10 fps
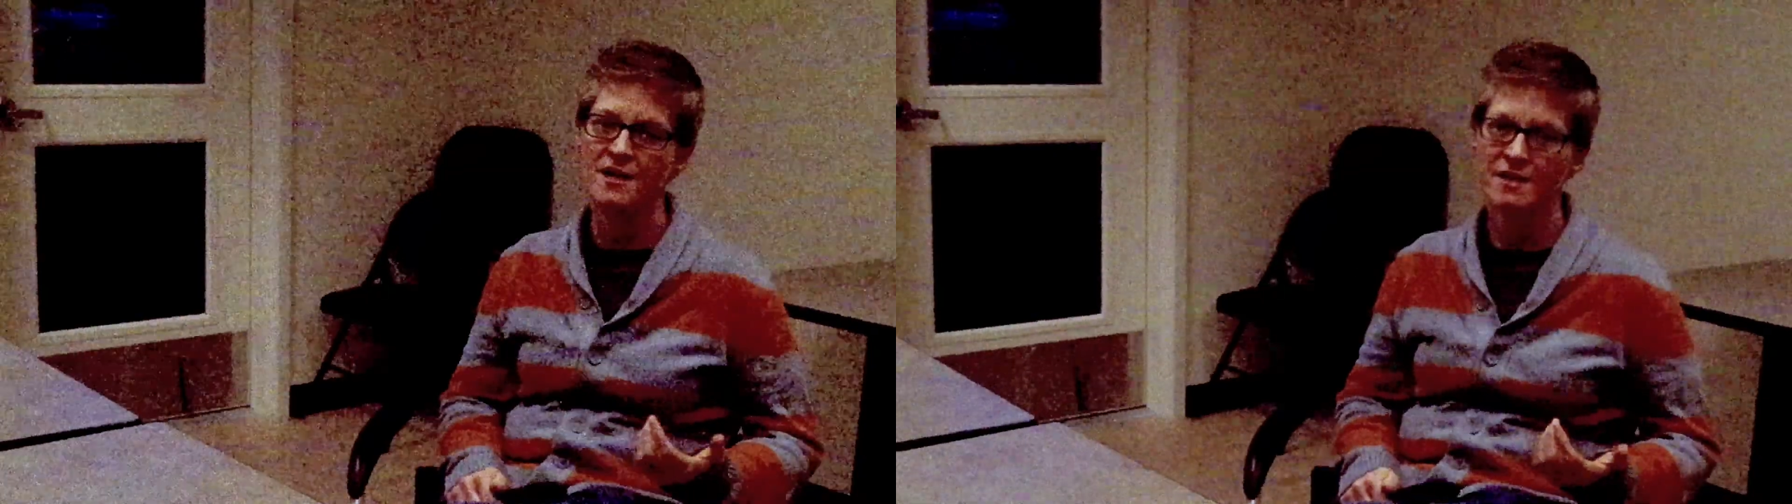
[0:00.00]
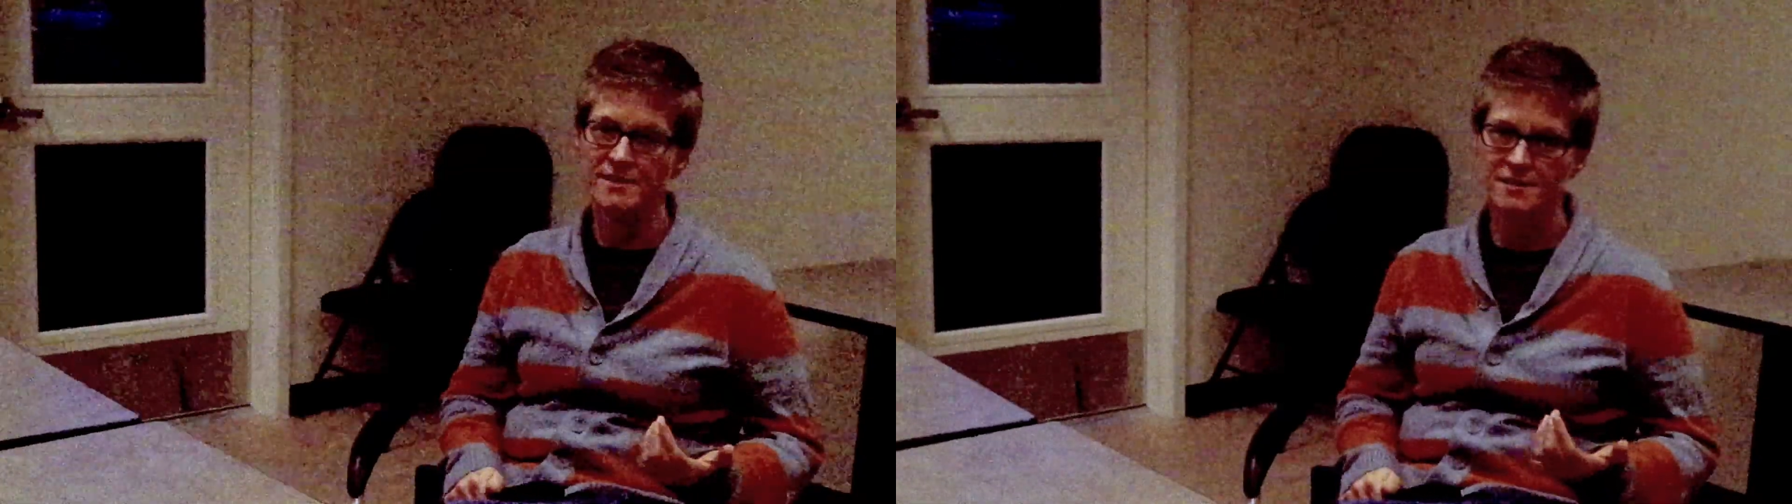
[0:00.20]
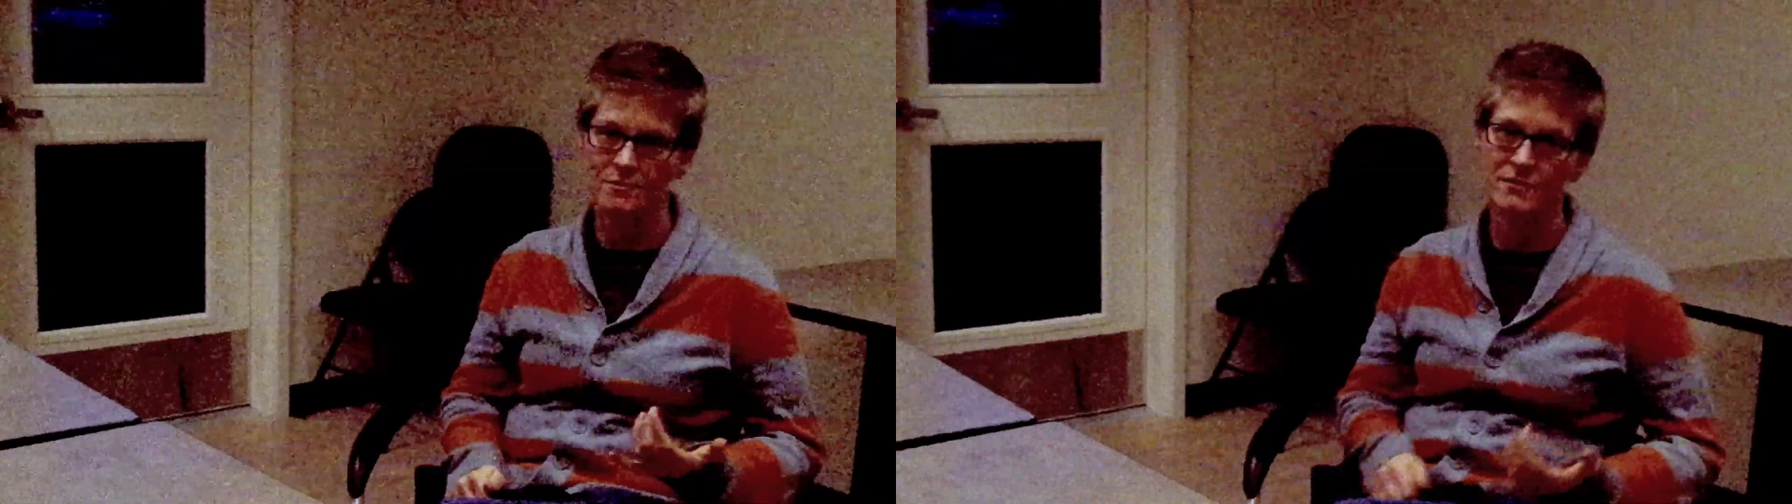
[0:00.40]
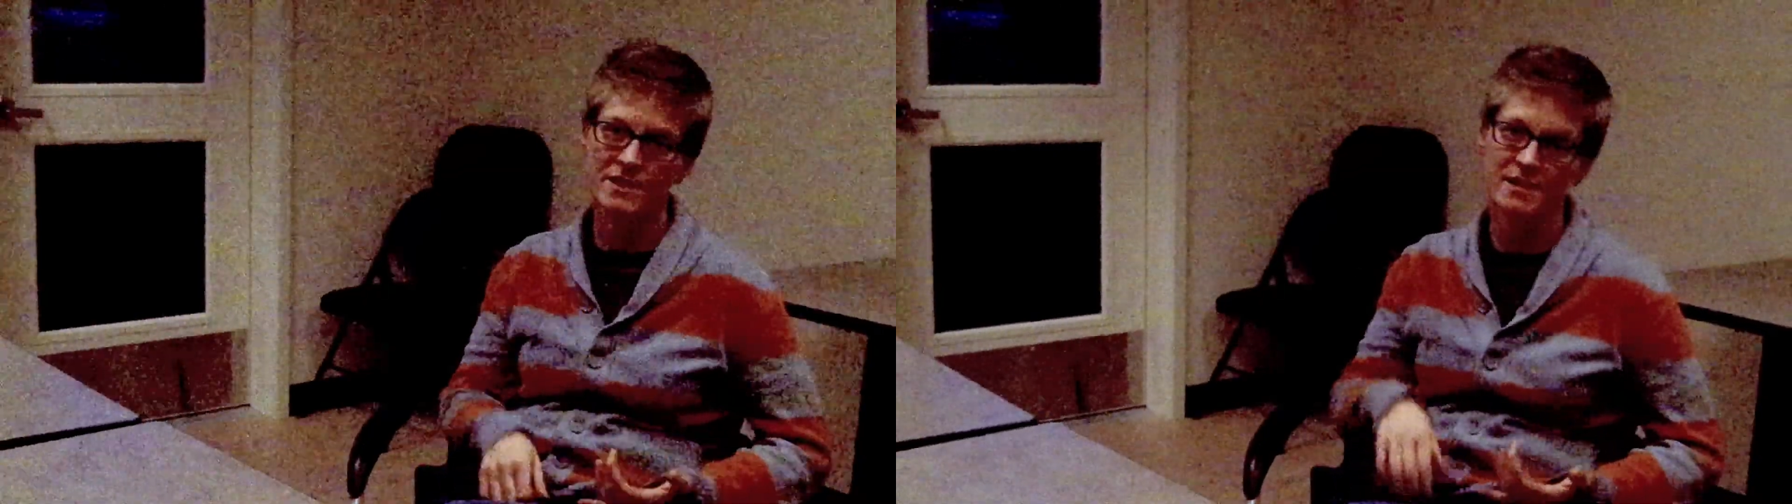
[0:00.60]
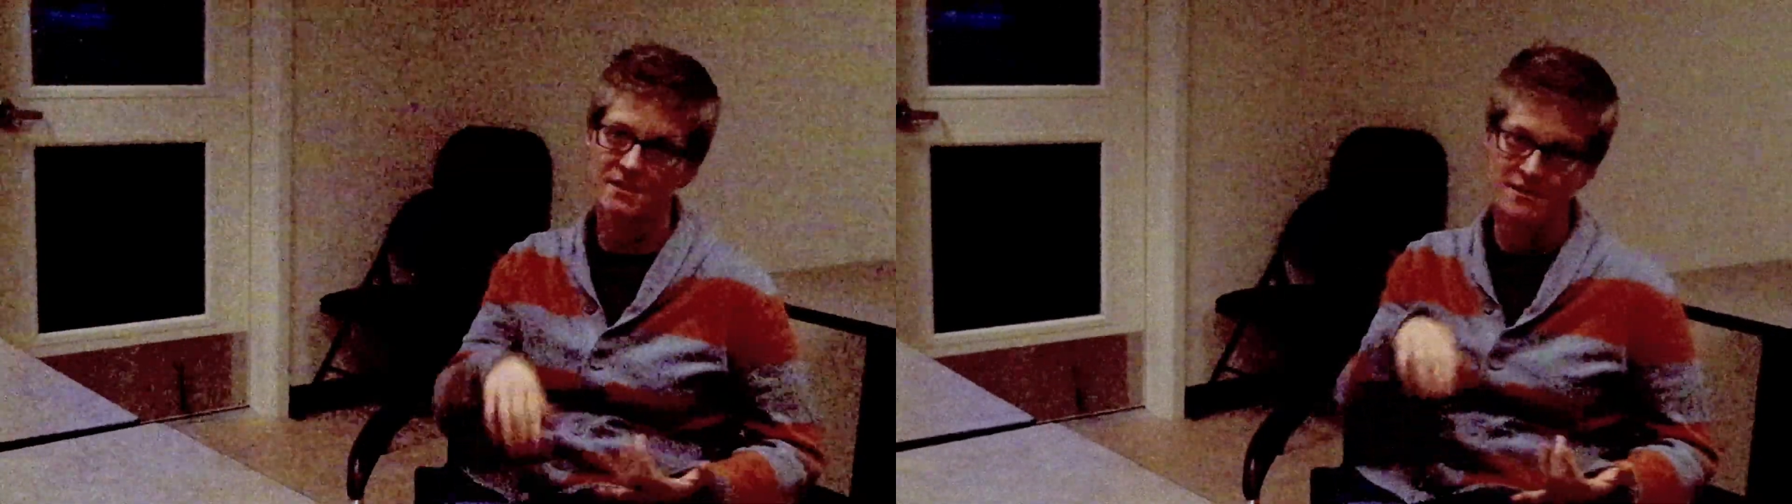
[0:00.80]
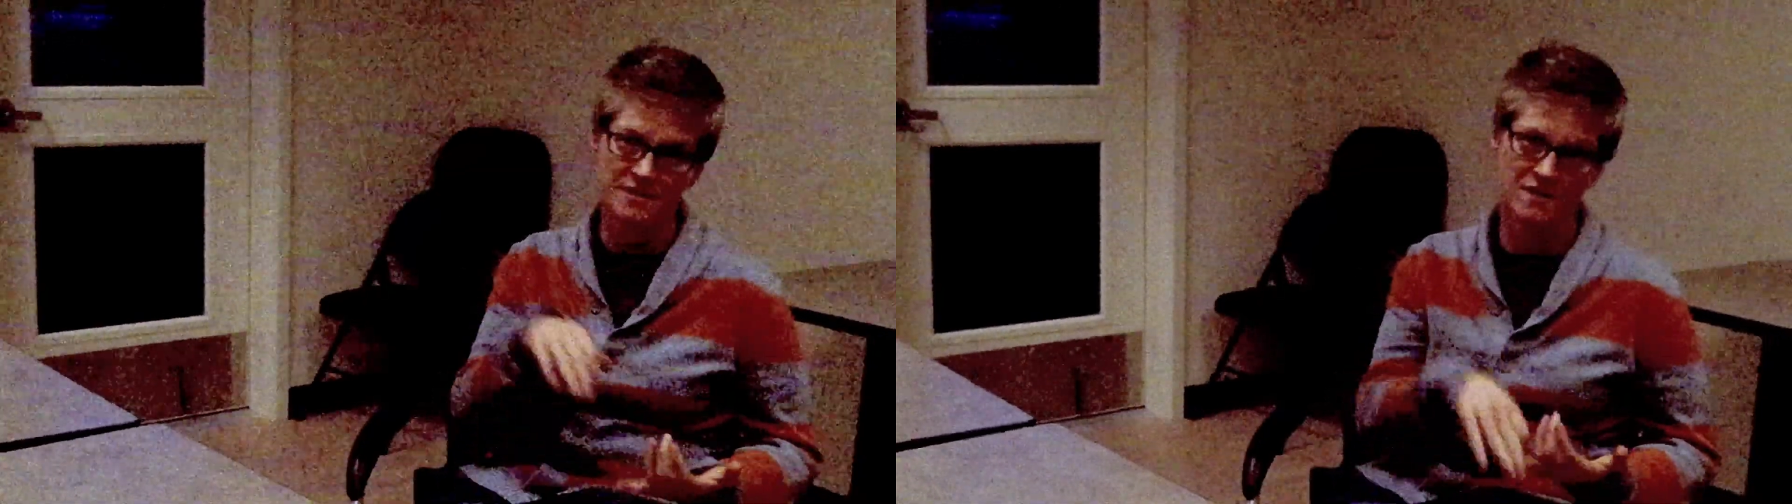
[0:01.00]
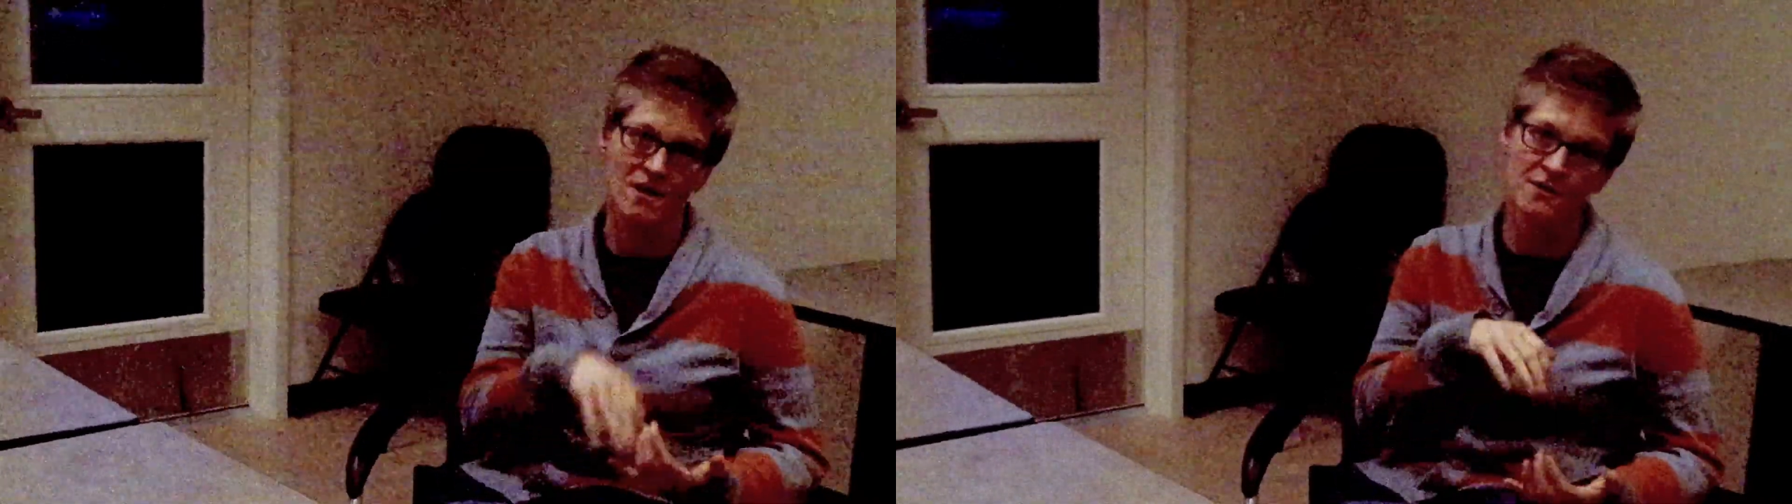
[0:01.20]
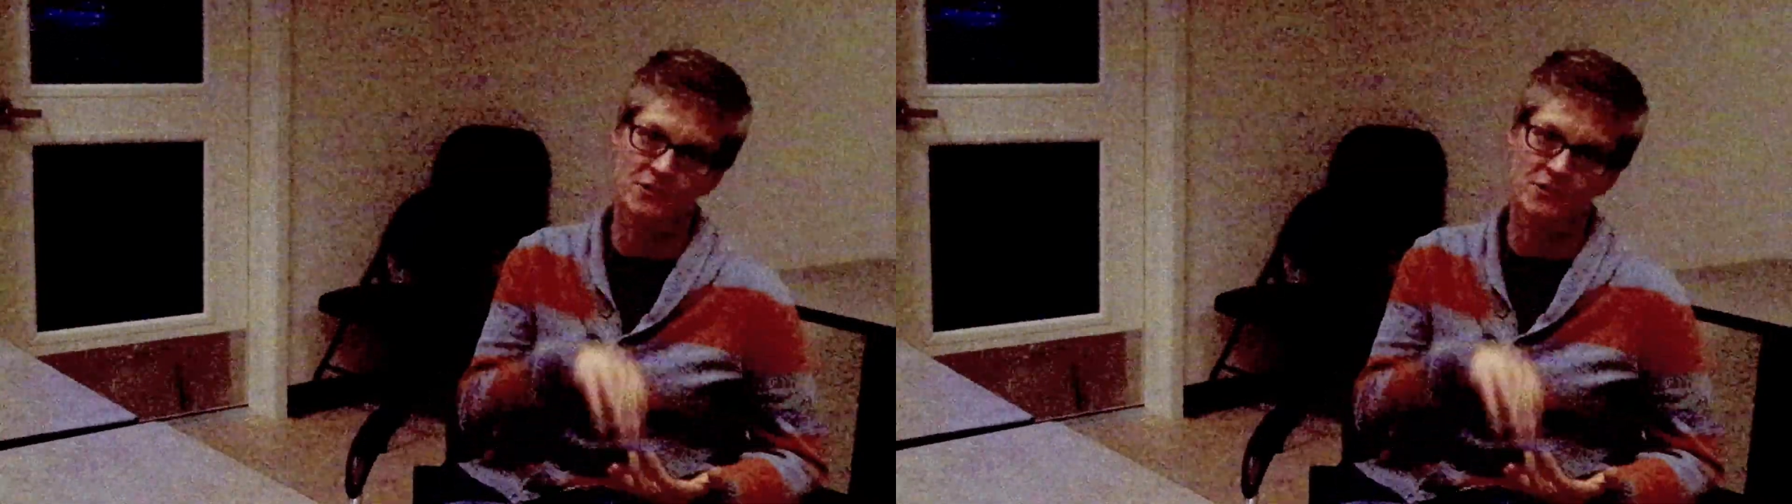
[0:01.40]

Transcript: is somebody's son